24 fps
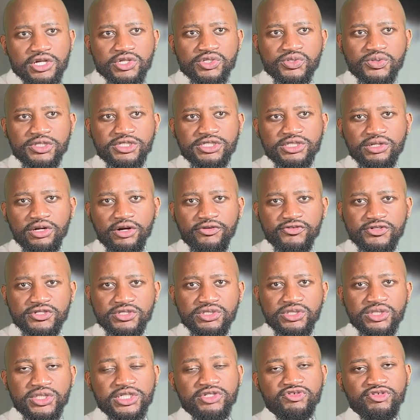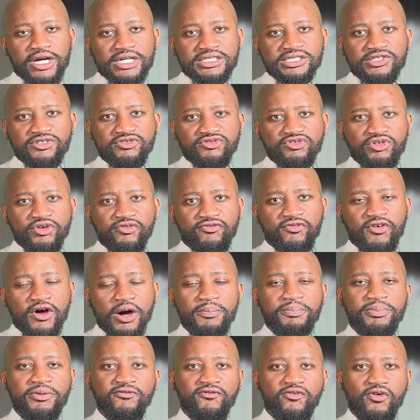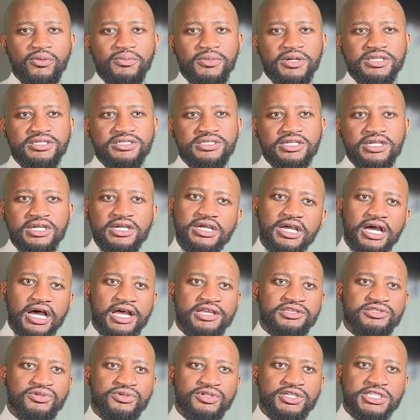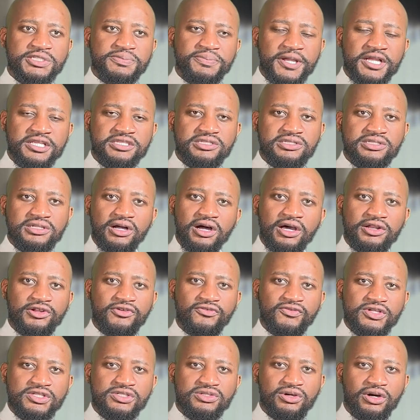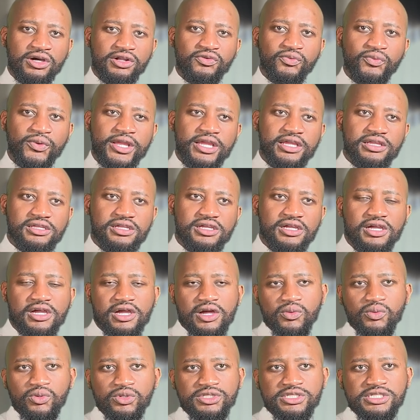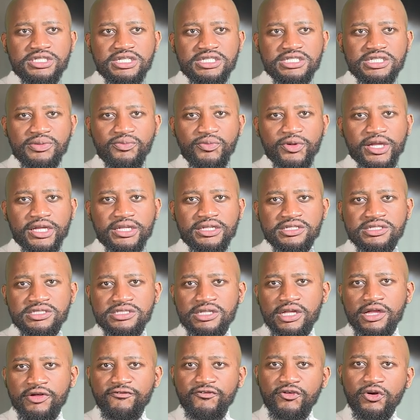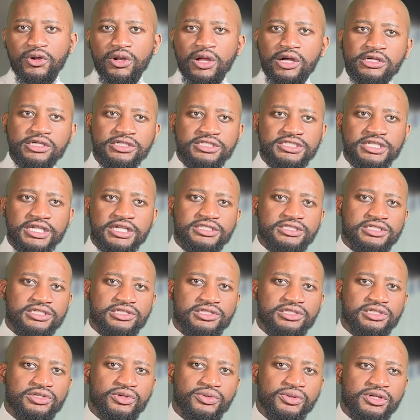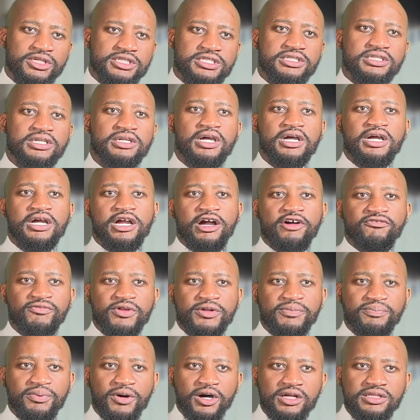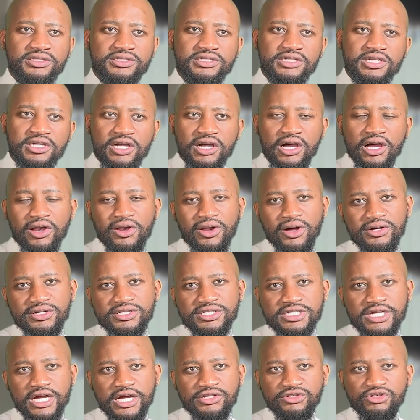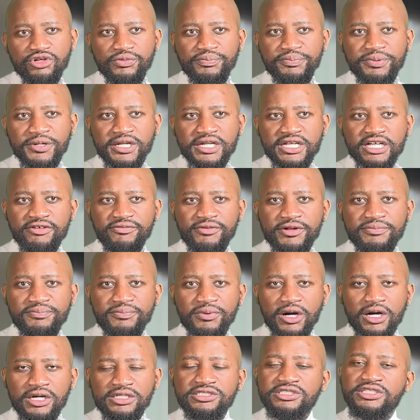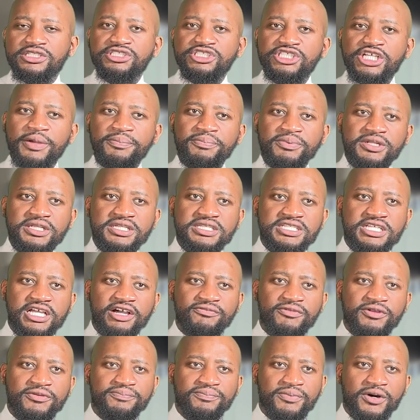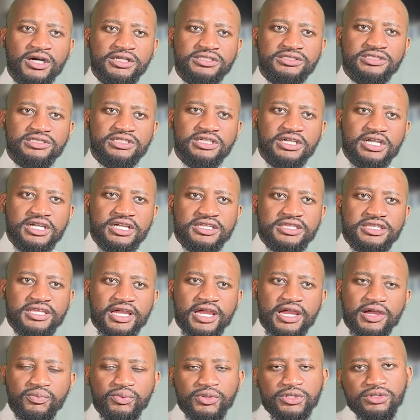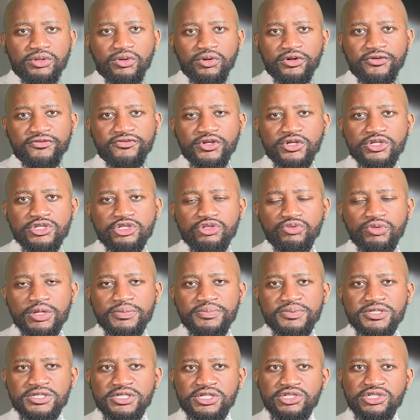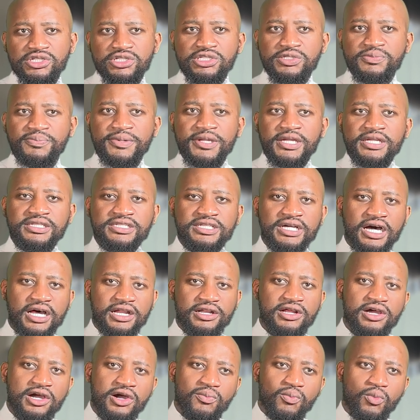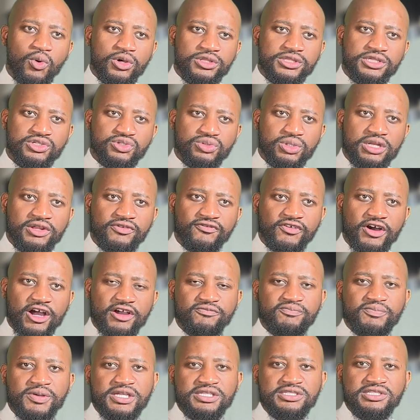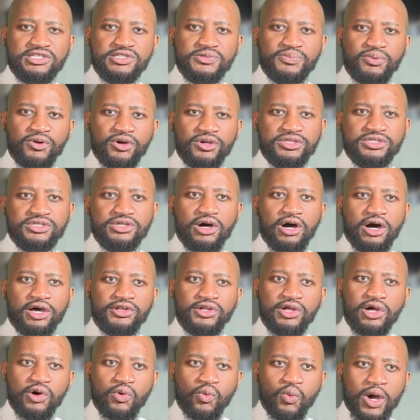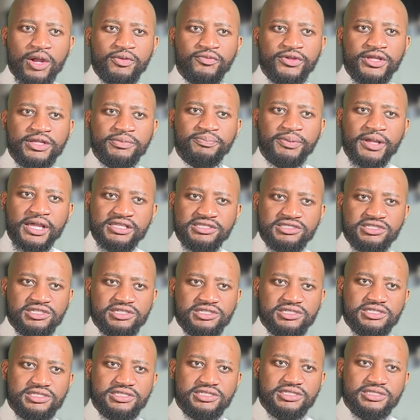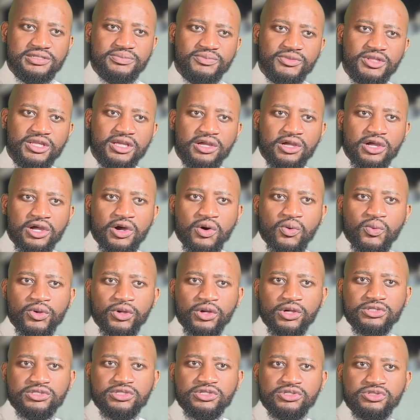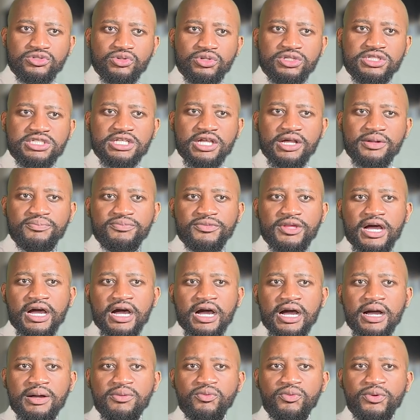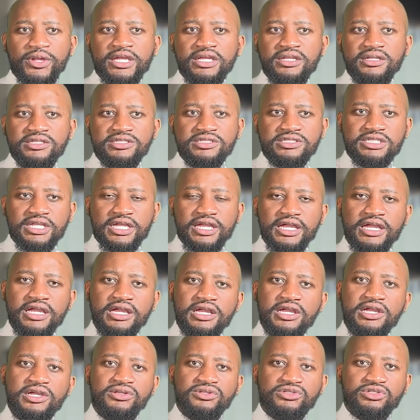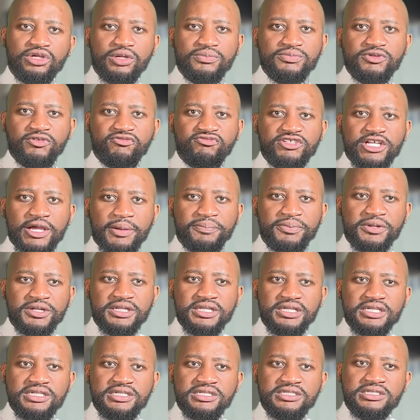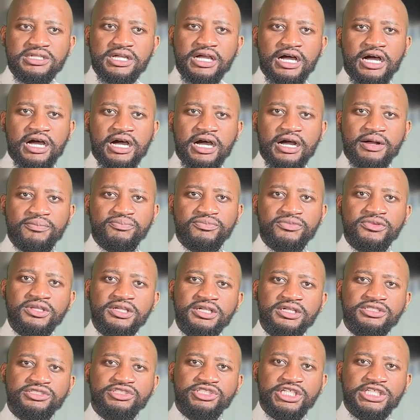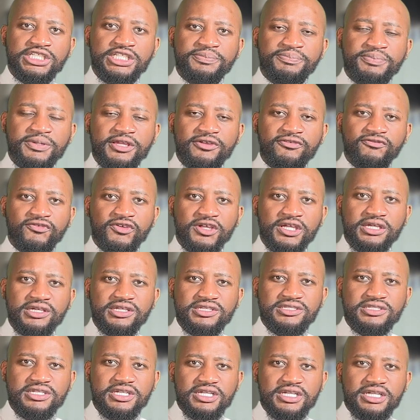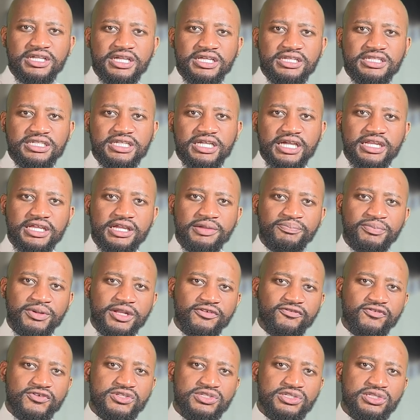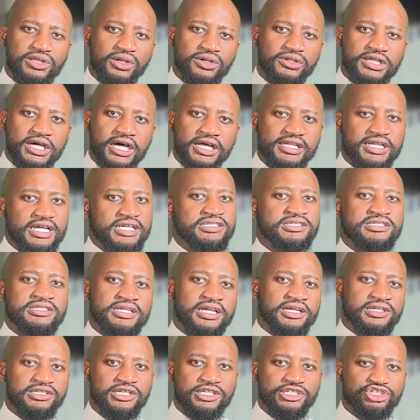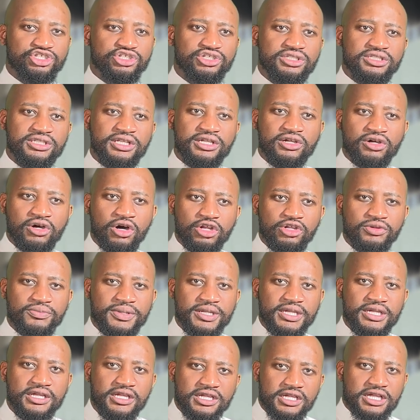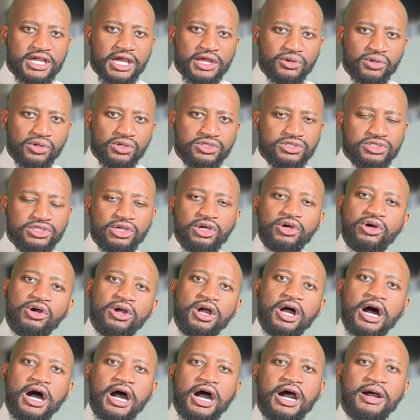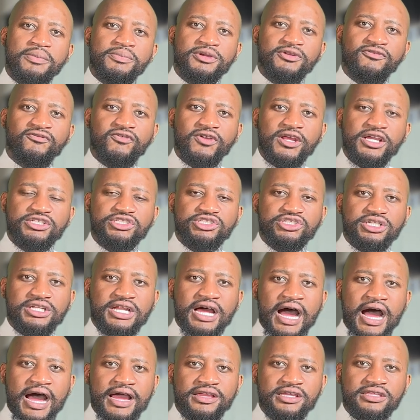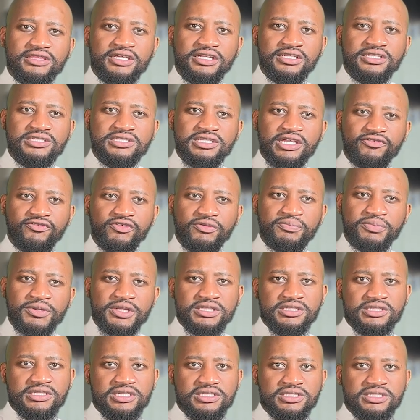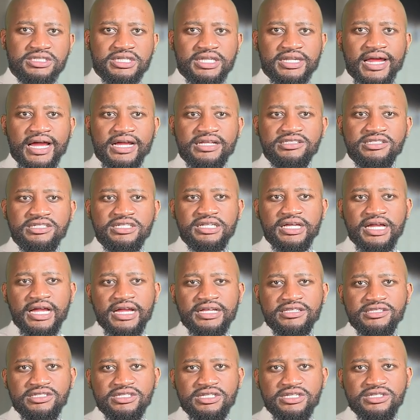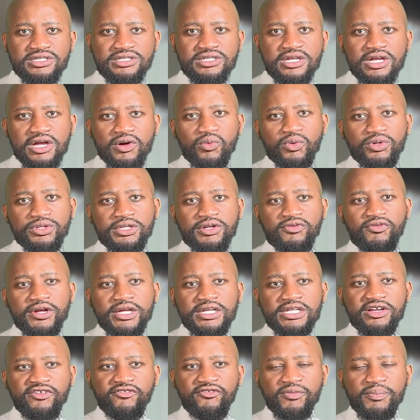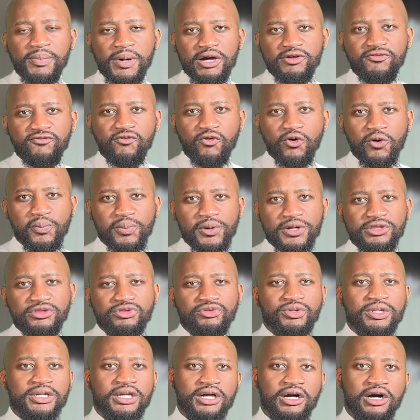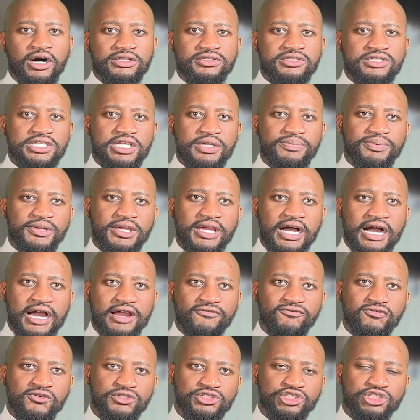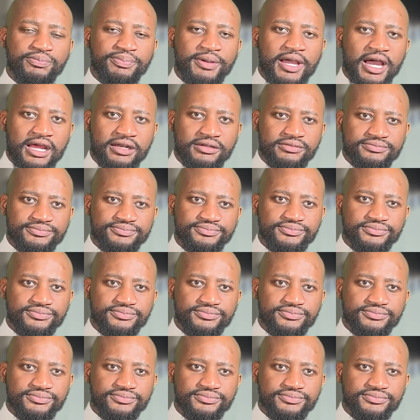Switching over to detractors from performance, as you would expect on a risk-on week, would see some weakness there for longer-dated US government bonds, alongside European government bonds and Japanese government bonds, there with all of those three positions being down more than 25 basis points on a one-week basis. We also saw some weakness there in terms of Japanese GDP figures, indicating a bit of a slowdown and stagnation in the economy, and also inflation higher than it's ever been since the 1980s, with a reading of about 4.3 on CPI for Japan.